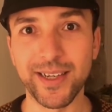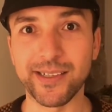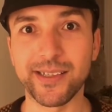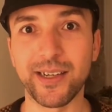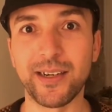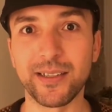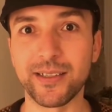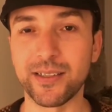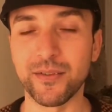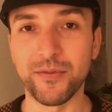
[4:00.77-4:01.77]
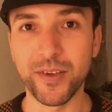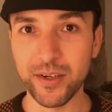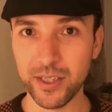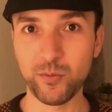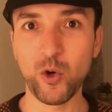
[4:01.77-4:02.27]
It starts
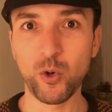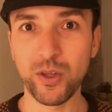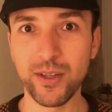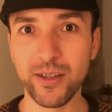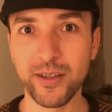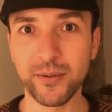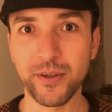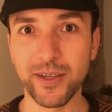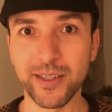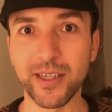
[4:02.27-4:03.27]
very small, it